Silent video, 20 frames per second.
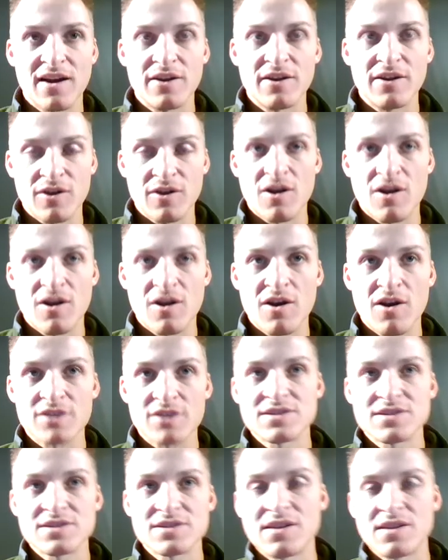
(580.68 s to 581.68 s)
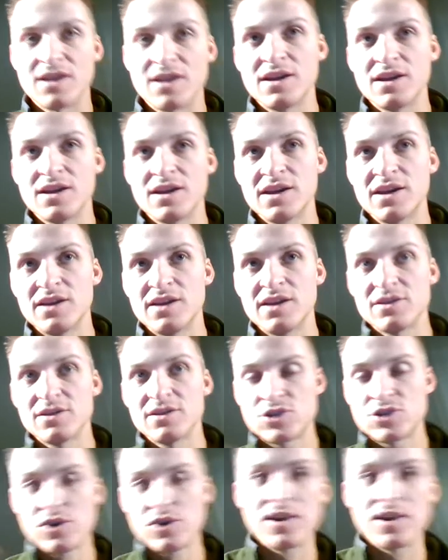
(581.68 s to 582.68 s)
your cost, then it
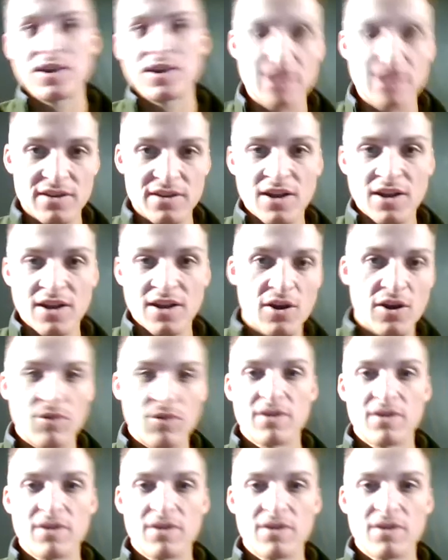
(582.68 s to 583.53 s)
should, you know,